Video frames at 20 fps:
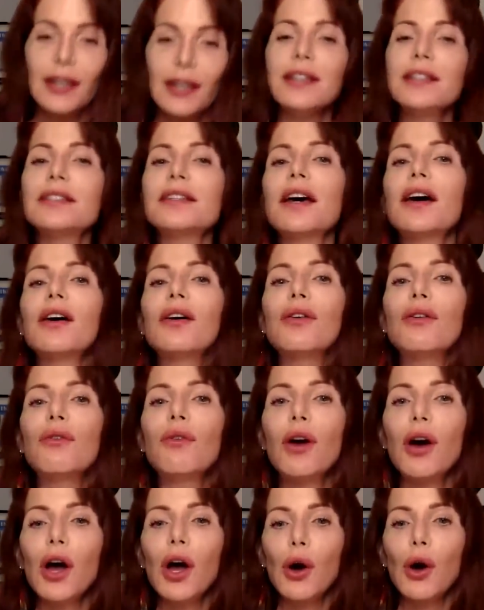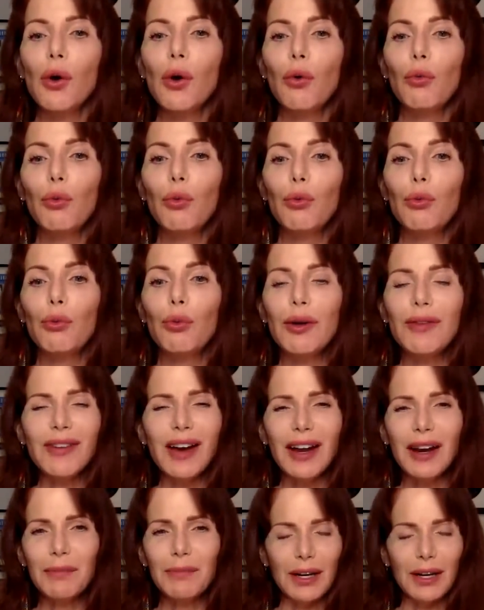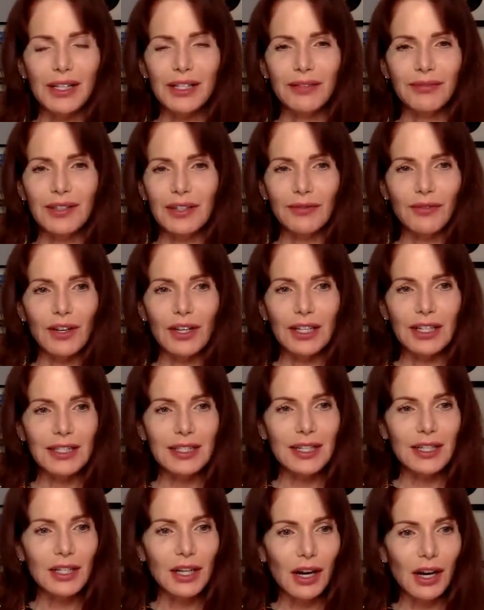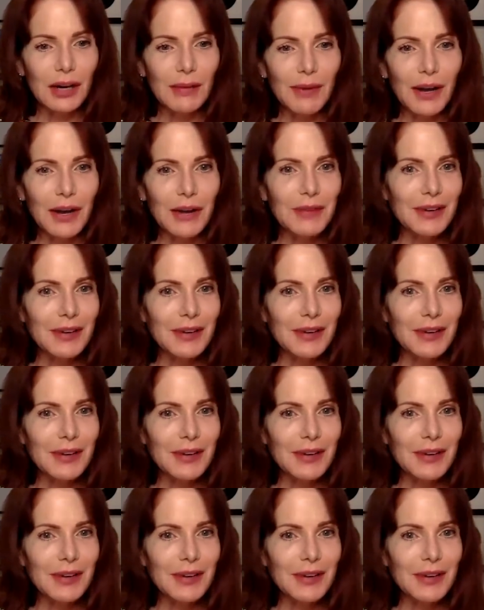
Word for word: So we've got a bunch of different things to talk about.